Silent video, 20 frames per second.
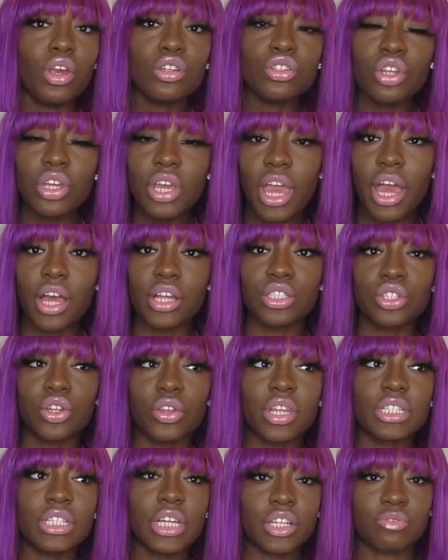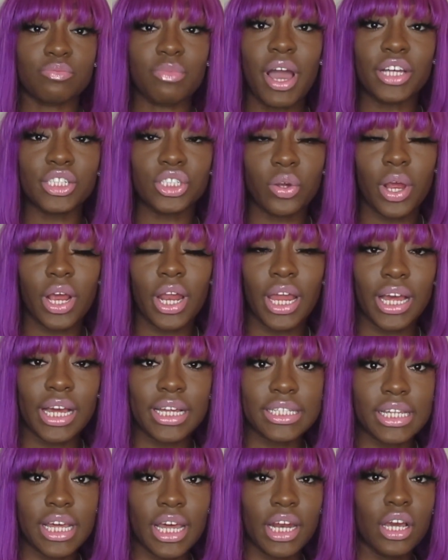So yeah, so this hair is from Ishow hair, like
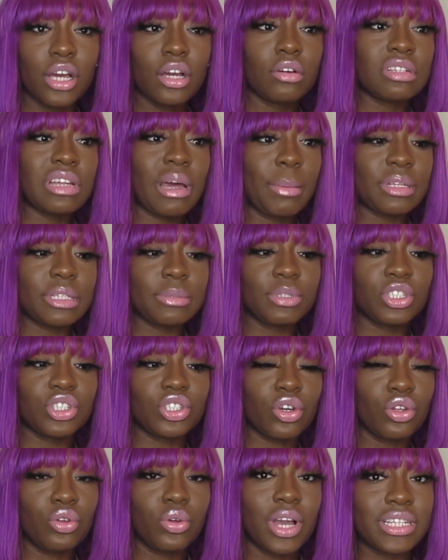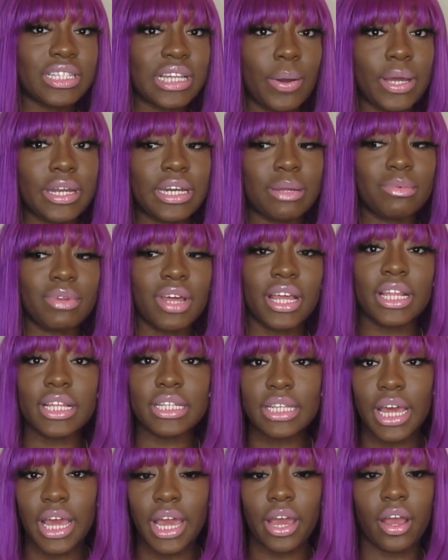I said. I'm basically showing you guys how I did dye
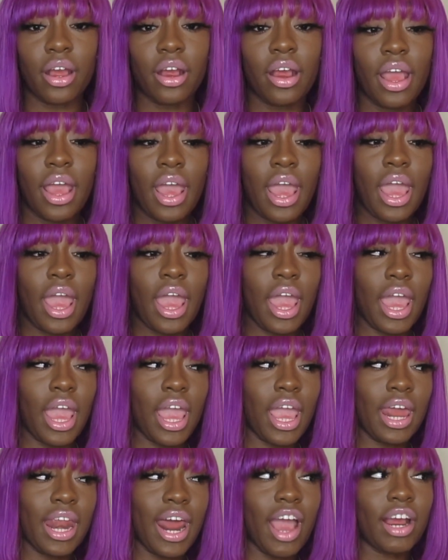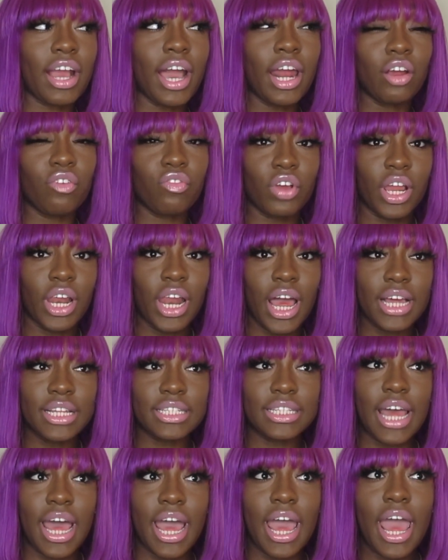this hair, and I kind of
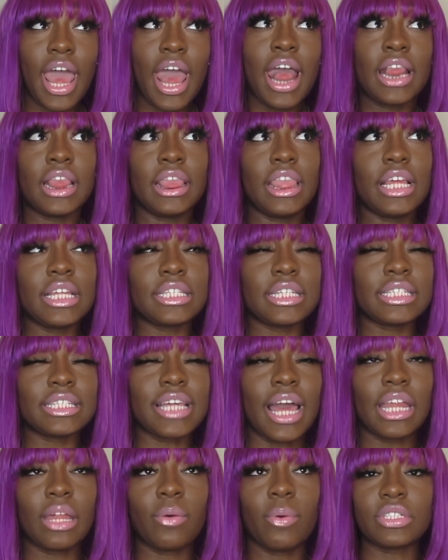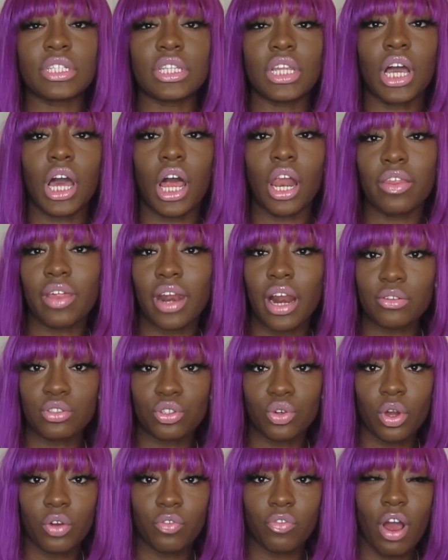realized that this exactly wasn't the color that I
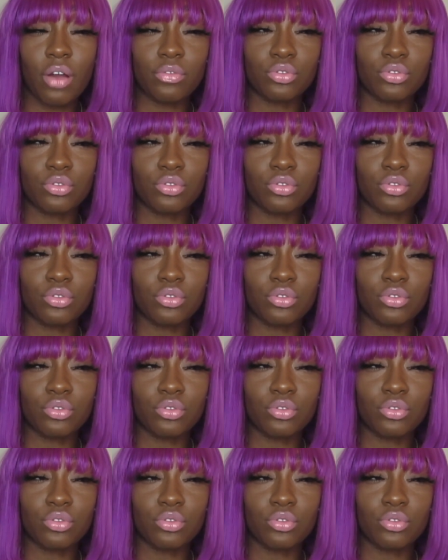was going for.